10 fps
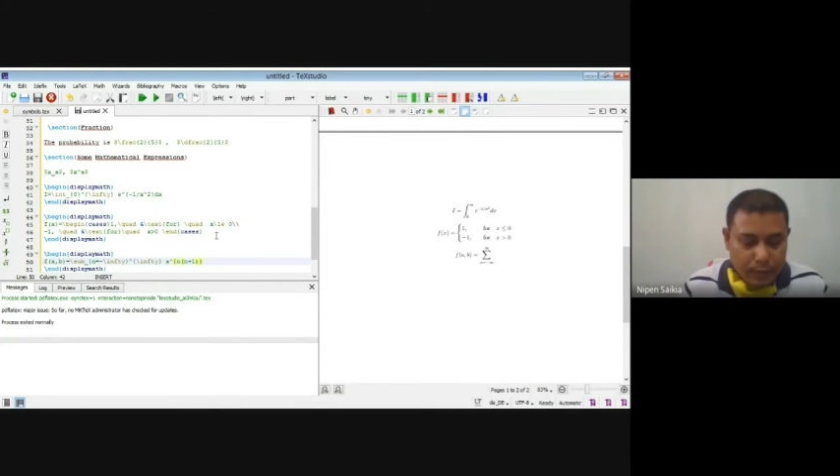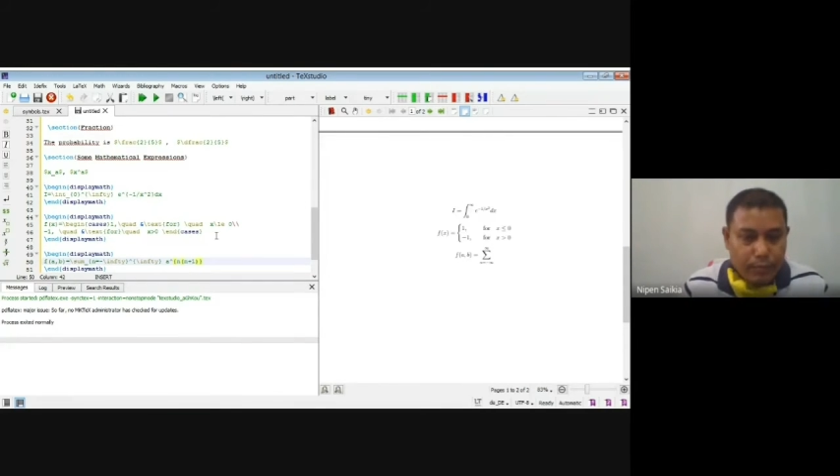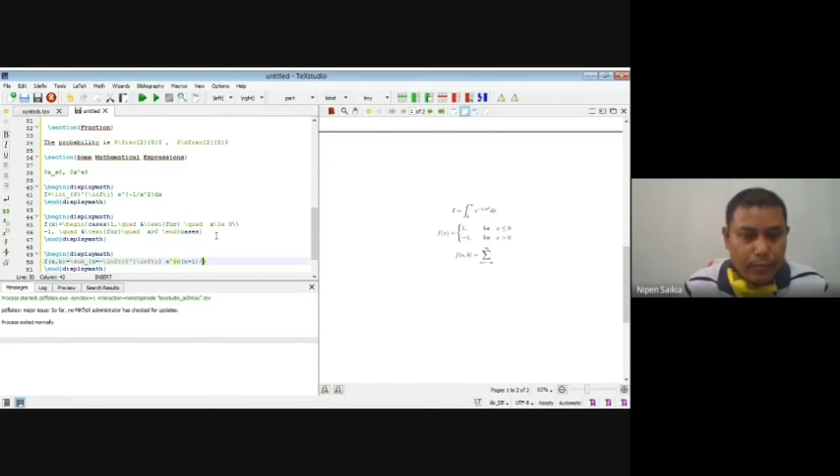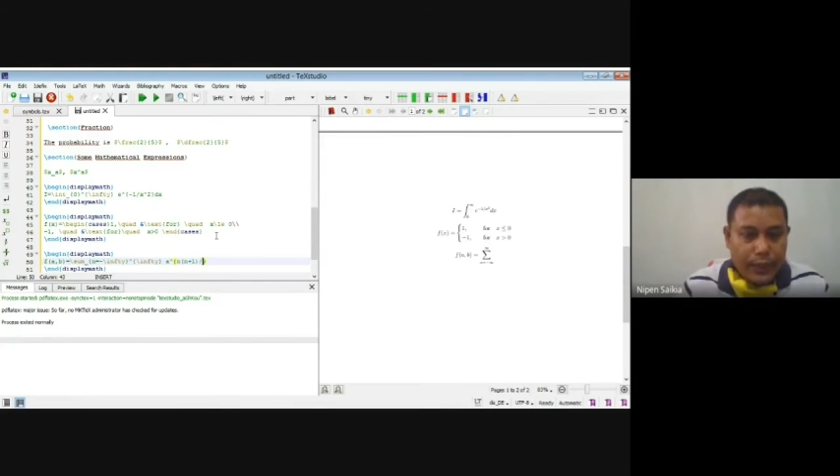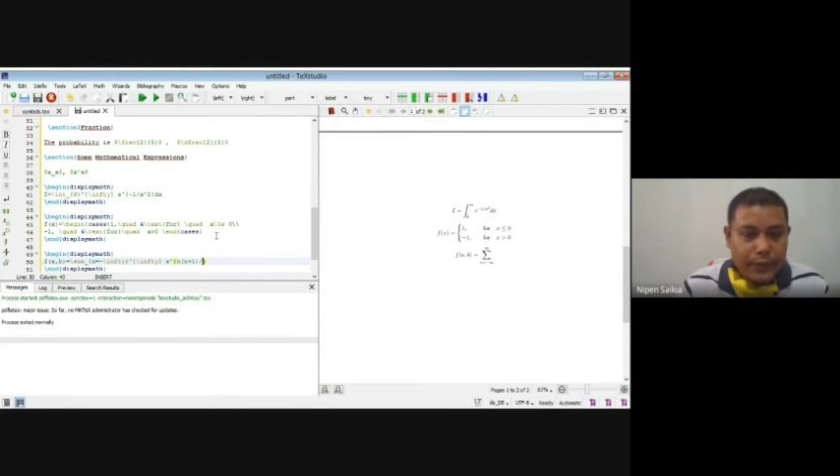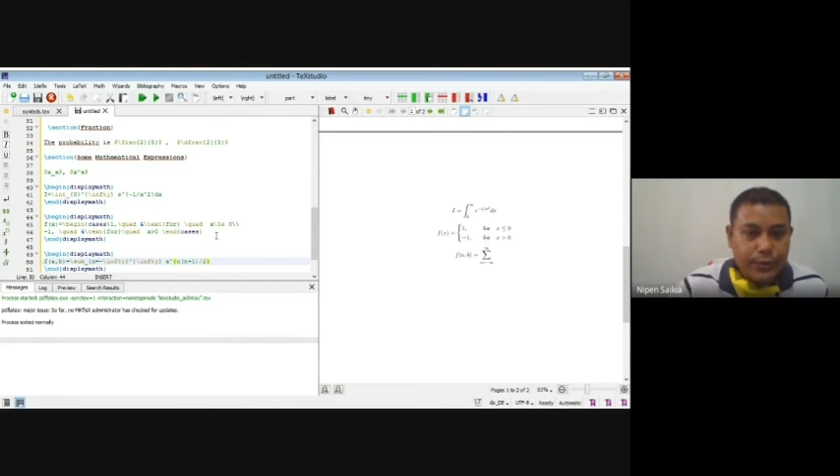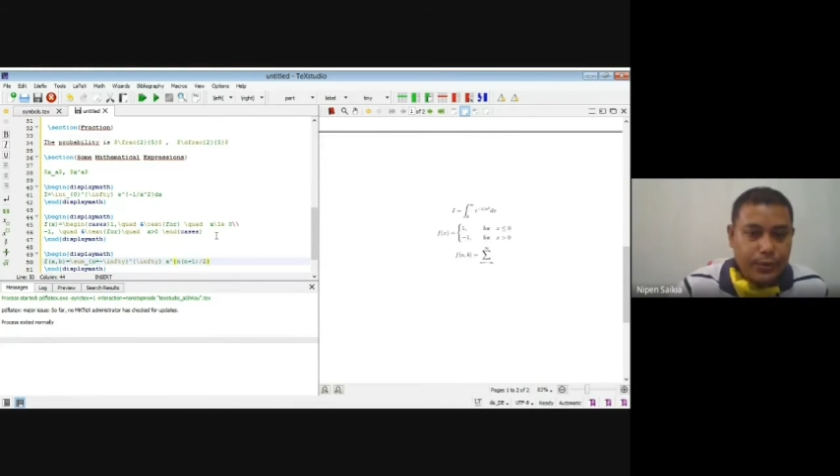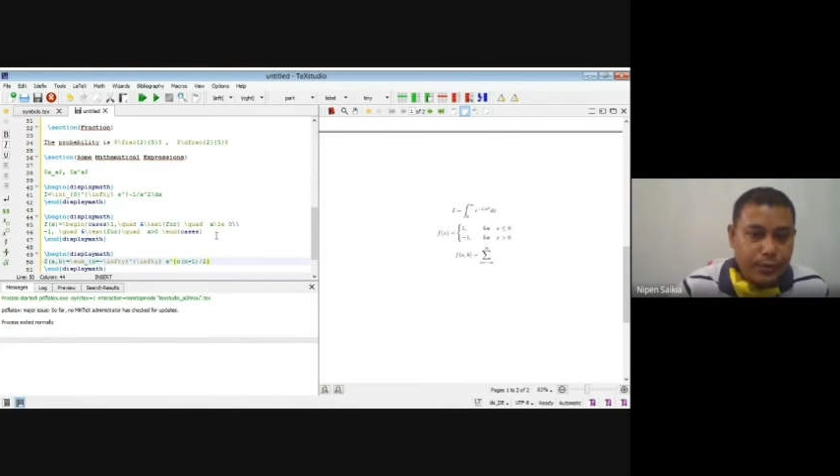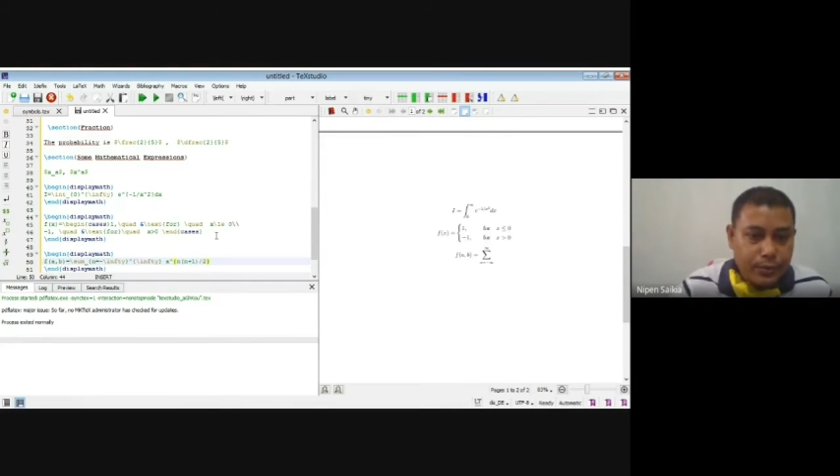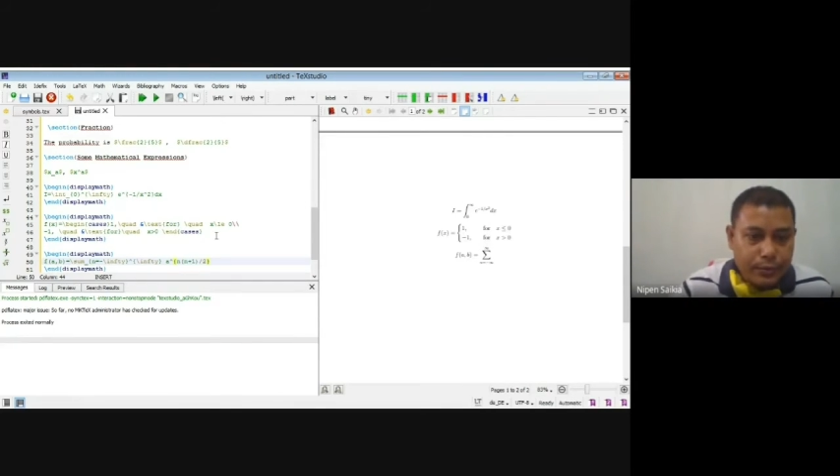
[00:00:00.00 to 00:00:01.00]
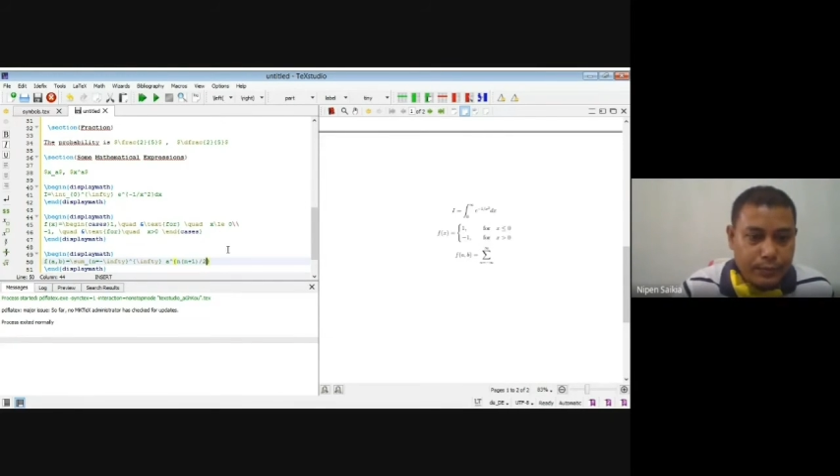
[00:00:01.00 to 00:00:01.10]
by 2,